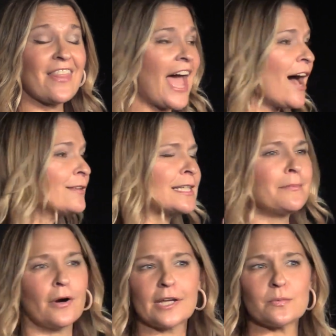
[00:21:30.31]
housing
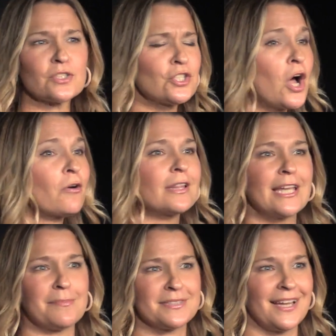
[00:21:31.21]
market was totally
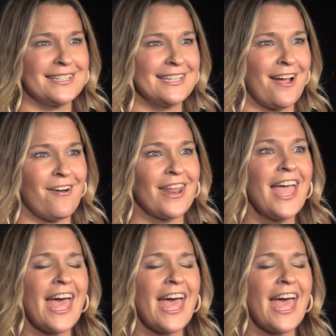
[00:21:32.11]
upside down,